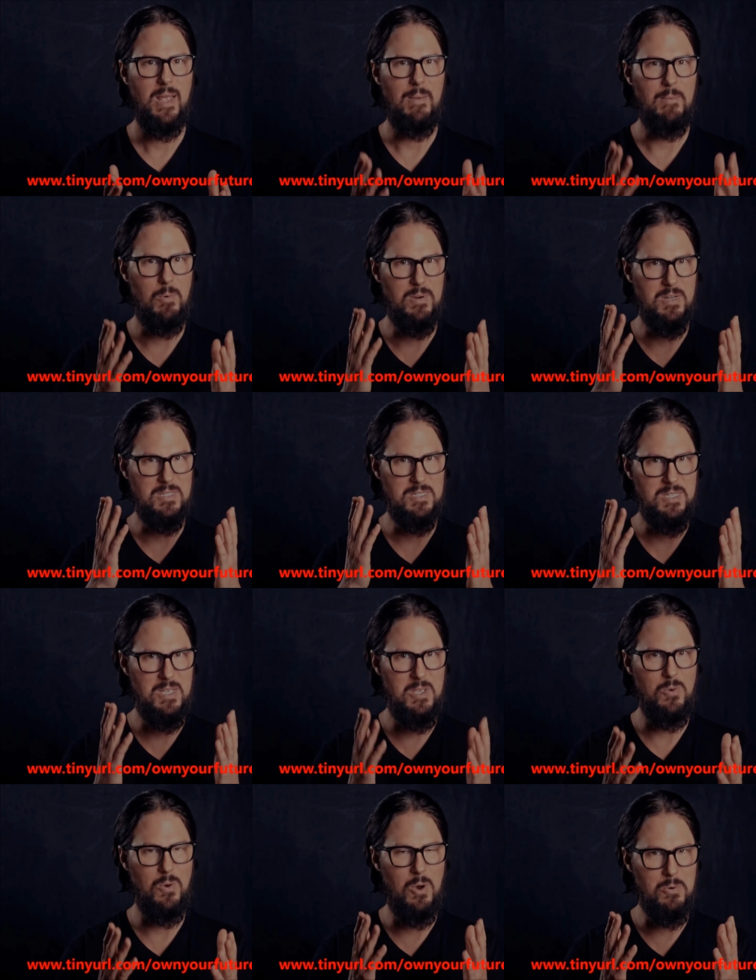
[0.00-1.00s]
and we want to see
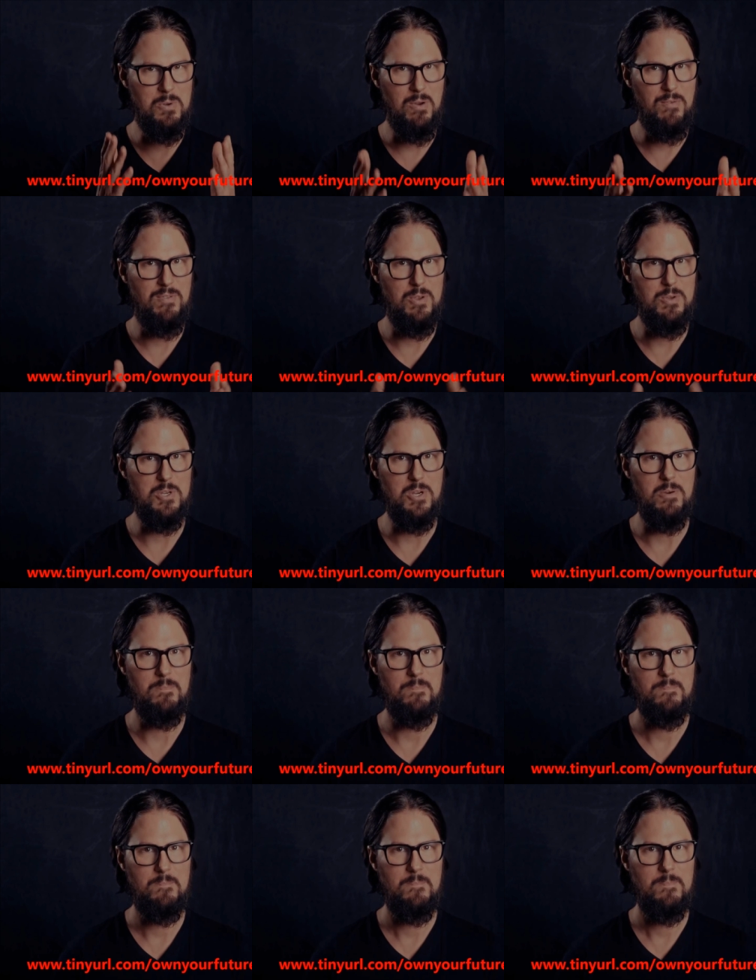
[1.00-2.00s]
you own your future.
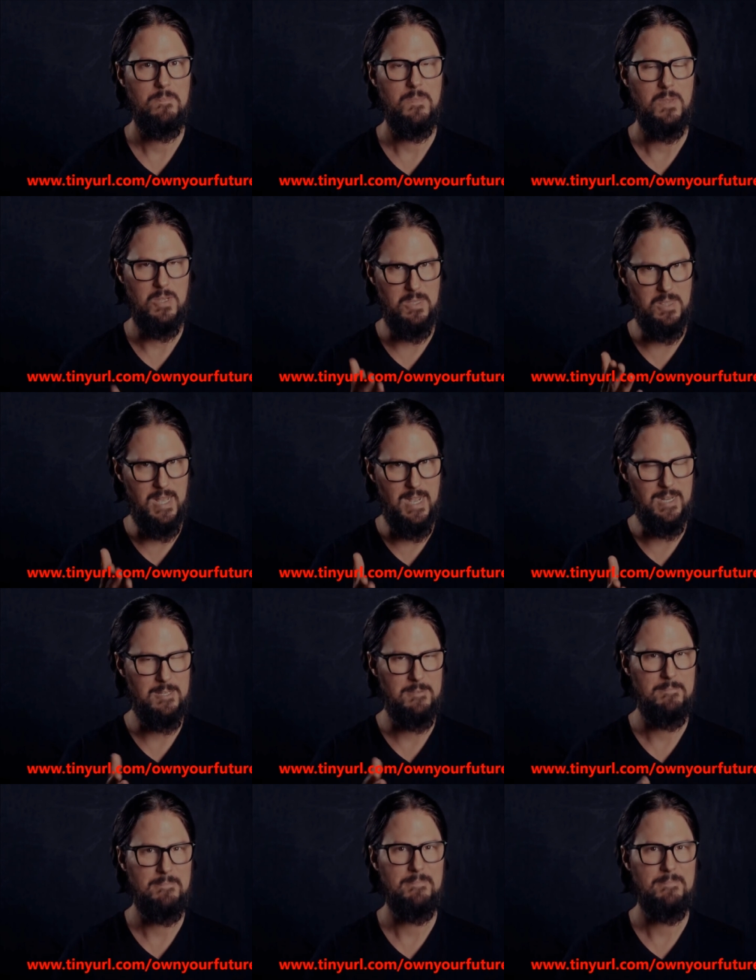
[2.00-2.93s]
Good luck.